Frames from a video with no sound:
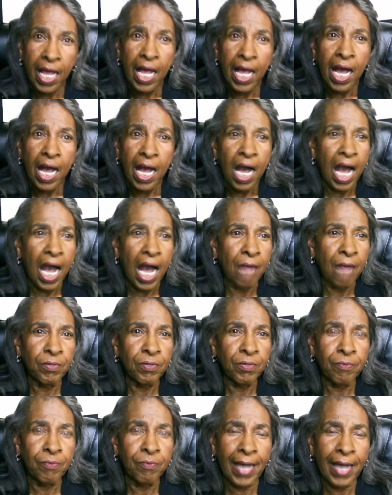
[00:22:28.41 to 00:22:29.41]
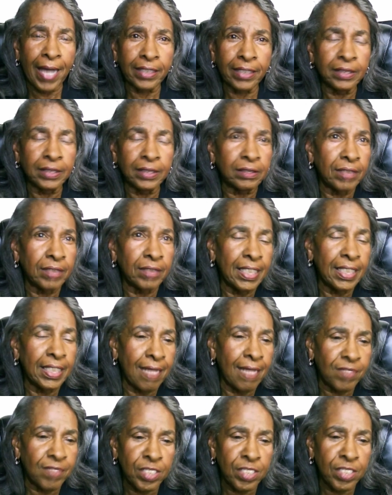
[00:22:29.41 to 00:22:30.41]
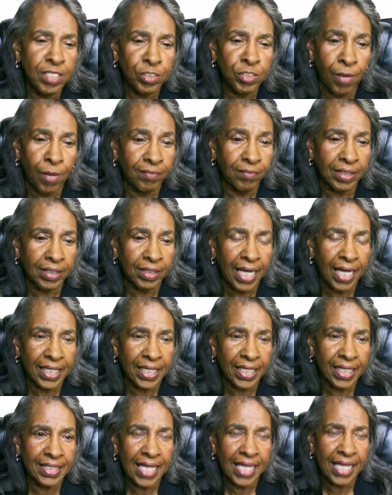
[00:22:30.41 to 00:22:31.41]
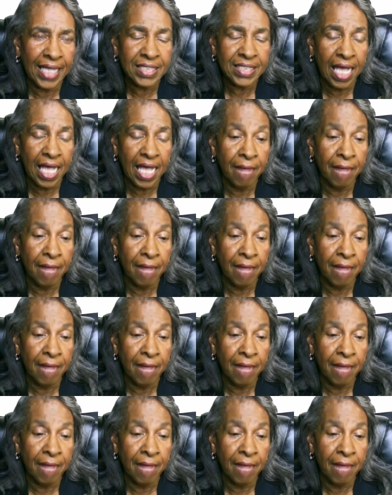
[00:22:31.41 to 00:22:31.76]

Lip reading: I would write until 11 and 12 o'clock at nighttime.